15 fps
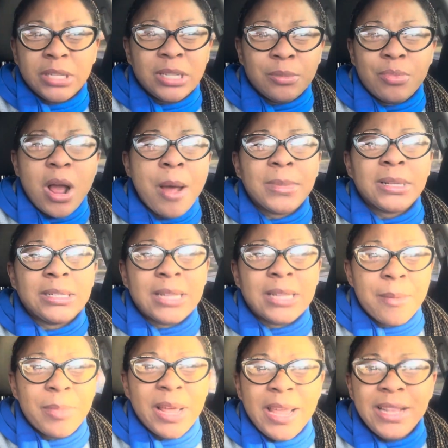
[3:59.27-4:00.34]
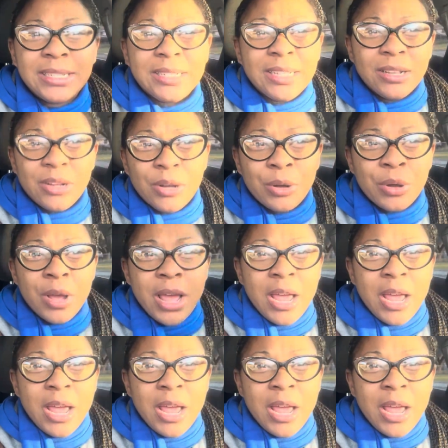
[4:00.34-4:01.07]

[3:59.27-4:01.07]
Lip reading: to the promised but he still